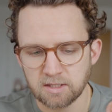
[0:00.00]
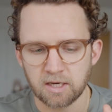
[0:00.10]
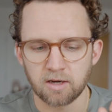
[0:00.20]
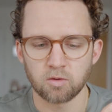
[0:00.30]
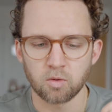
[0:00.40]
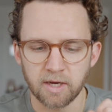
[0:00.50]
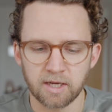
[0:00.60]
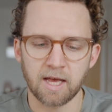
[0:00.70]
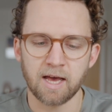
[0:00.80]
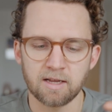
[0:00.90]
tire, or I
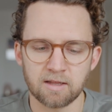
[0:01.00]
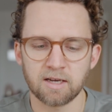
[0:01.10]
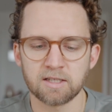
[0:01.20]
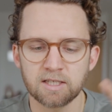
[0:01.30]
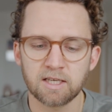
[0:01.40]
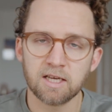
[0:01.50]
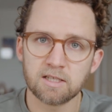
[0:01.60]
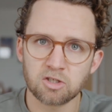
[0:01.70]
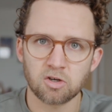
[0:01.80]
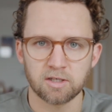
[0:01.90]
can add in that it's a
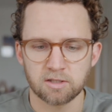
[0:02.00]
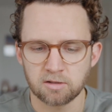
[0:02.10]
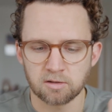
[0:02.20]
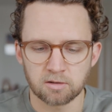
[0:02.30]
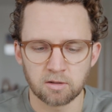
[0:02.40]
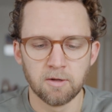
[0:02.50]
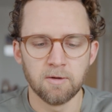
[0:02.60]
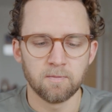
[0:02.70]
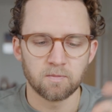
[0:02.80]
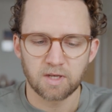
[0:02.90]
kid's tricycle
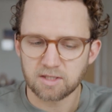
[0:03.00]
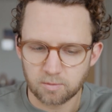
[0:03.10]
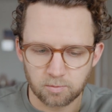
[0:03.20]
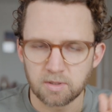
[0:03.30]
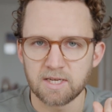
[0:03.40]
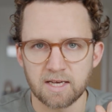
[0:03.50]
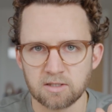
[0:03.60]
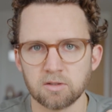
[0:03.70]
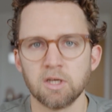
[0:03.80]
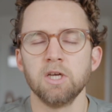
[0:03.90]
that's bedazzled,